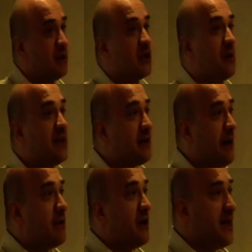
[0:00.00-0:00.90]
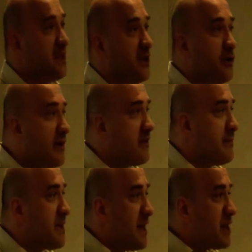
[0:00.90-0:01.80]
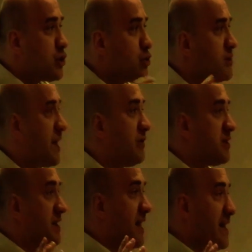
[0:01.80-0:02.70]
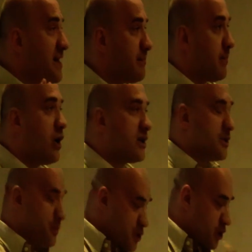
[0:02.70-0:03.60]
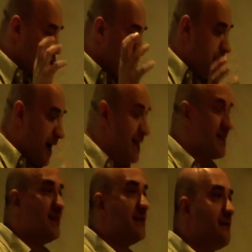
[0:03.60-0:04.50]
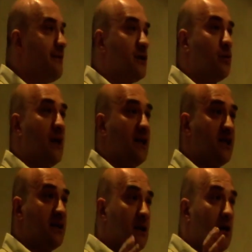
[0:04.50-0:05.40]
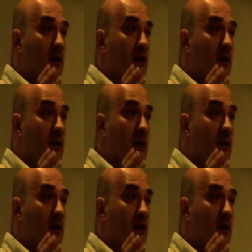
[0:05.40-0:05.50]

20 amino acids, you have something like 2,000 glycan blocks which are combined in different ways